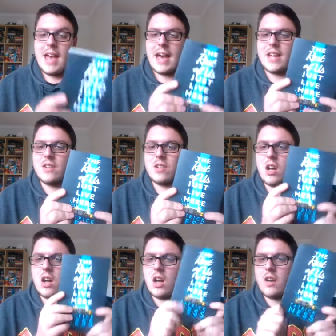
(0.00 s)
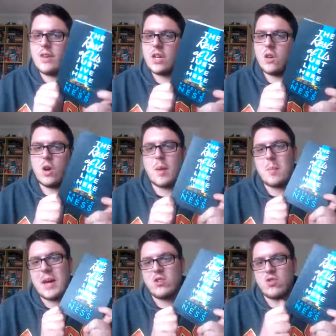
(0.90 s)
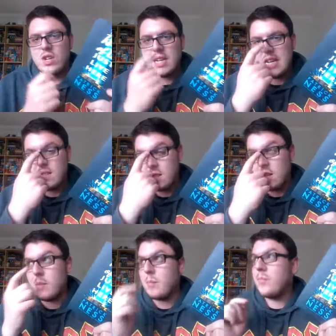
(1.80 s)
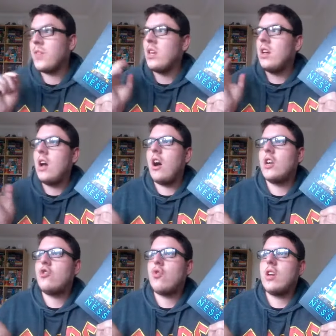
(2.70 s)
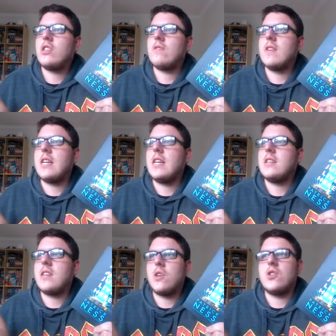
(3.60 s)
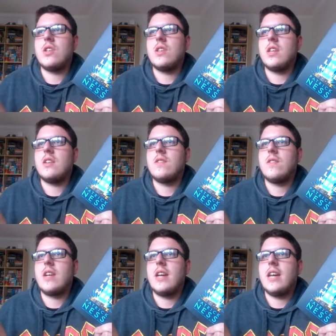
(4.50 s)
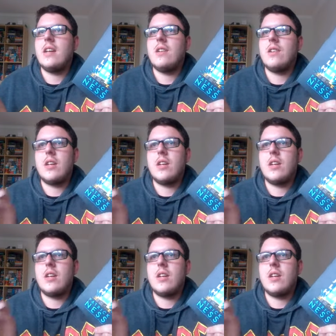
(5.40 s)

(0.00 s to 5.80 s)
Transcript: And I've heard a lot about Patrick Ness. Um, I tried to read The Ocean at the End of the Lane.